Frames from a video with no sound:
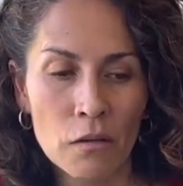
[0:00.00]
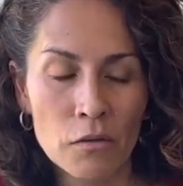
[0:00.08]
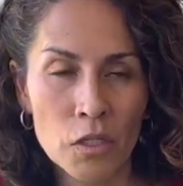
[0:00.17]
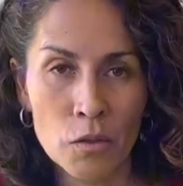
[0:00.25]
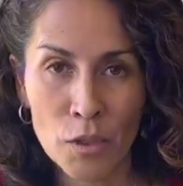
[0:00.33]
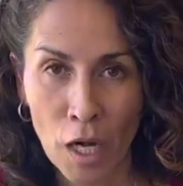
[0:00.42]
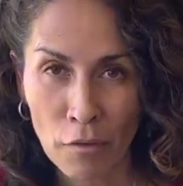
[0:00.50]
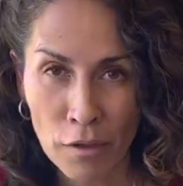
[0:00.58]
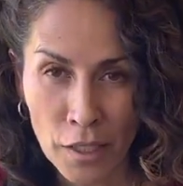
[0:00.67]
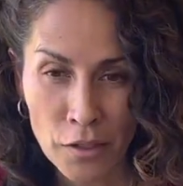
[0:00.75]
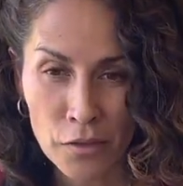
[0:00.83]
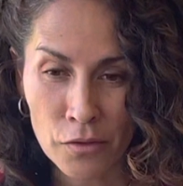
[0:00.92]
do in our
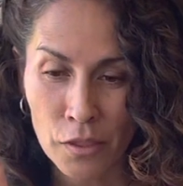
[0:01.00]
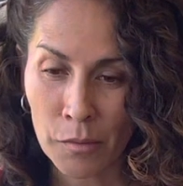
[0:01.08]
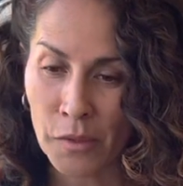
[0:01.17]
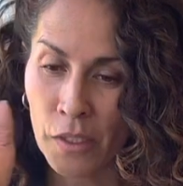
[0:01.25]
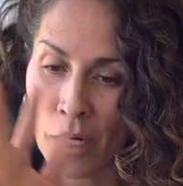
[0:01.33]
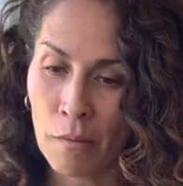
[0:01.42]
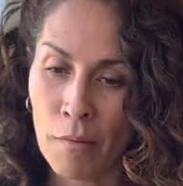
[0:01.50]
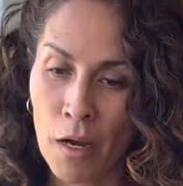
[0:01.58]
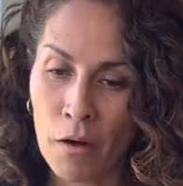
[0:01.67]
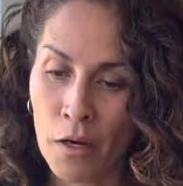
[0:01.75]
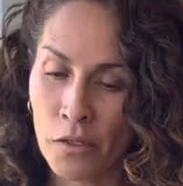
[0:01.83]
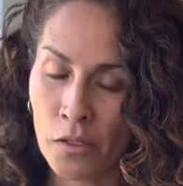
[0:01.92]
relationships and our
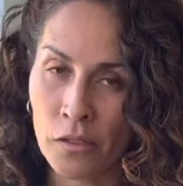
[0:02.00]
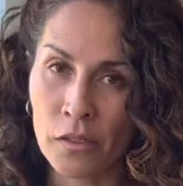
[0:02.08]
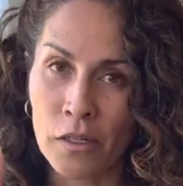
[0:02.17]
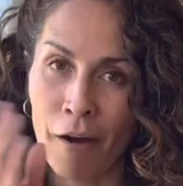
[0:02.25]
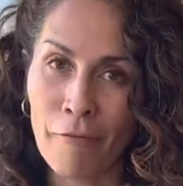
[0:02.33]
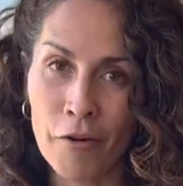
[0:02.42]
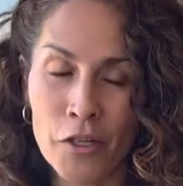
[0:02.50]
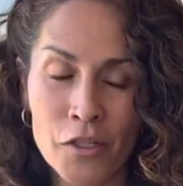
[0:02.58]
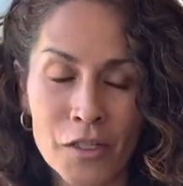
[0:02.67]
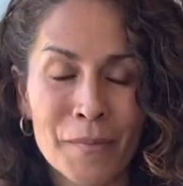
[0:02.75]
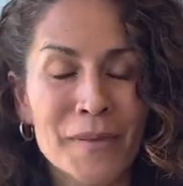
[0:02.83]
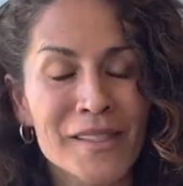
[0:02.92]
marriages and our
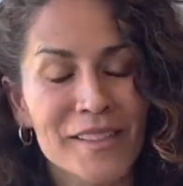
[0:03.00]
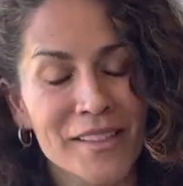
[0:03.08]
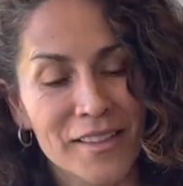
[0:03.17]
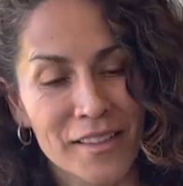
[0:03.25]
friendships.